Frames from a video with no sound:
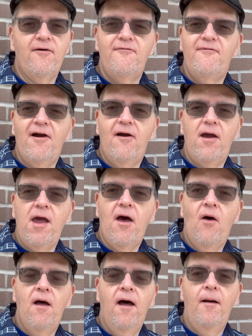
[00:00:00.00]
very
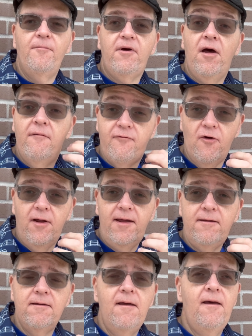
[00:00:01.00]
comforting.
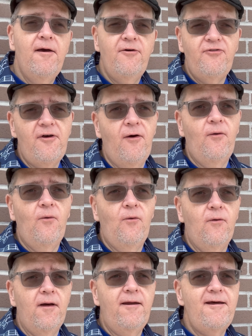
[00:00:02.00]
So
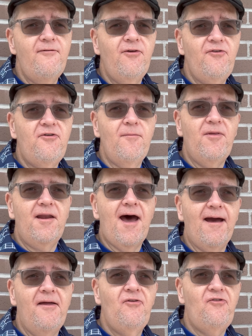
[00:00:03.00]
definitely something I
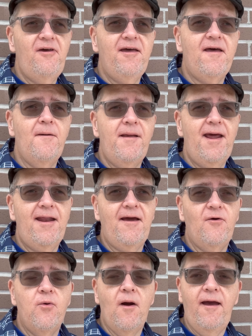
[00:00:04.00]
could see coming in and
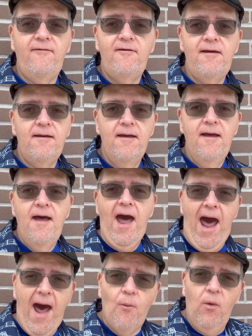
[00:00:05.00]
craving.
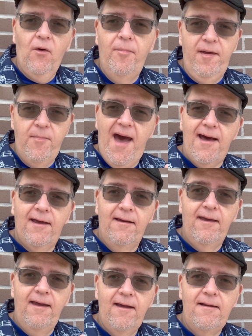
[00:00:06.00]
I will be back
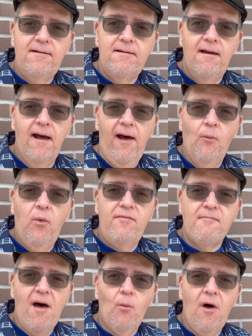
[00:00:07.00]
again with
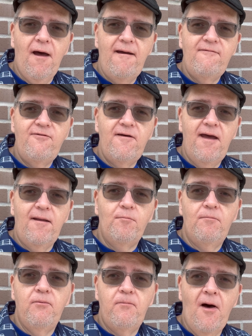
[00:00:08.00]
my wife and
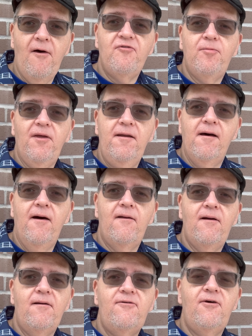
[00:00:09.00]
possibly
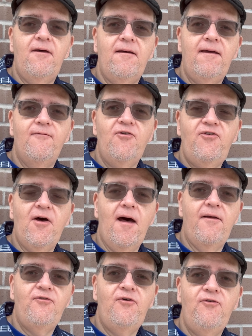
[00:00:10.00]
daughter to give a
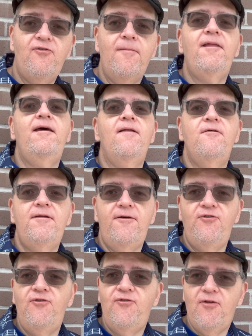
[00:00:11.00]
shot to some of the other
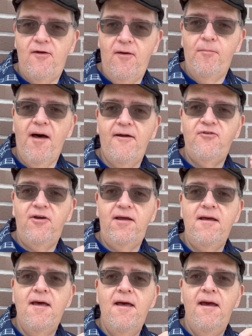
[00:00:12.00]
dishes, the hibachi
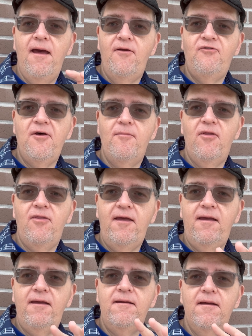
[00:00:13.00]
and some of
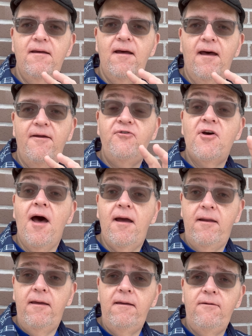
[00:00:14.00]
the
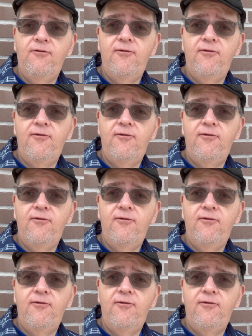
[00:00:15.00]
Chinese